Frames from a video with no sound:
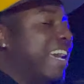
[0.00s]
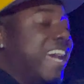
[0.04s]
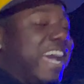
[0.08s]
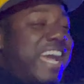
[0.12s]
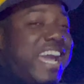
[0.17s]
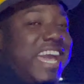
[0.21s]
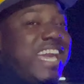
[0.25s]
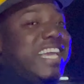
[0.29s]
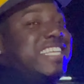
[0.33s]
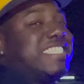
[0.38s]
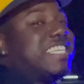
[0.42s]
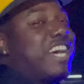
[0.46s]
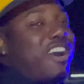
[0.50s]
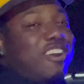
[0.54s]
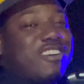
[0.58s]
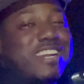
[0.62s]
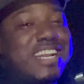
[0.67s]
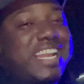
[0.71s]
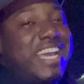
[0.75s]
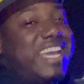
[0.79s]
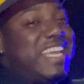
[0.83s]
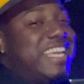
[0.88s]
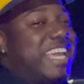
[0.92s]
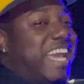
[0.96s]
And he talking
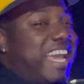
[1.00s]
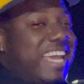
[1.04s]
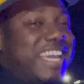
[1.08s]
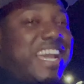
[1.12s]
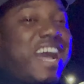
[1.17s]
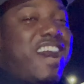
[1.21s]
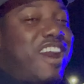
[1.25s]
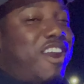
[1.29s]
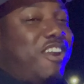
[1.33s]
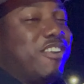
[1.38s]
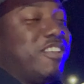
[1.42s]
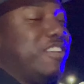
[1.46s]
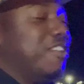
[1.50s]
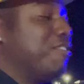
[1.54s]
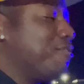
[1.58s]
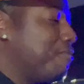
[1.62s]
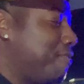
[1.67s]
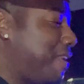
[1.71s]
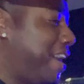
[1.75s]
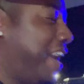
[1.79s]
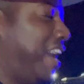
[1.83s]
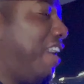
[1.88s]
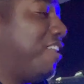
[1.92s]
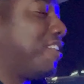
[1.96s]
that yank all year
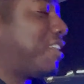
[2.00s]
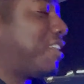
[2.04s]
round.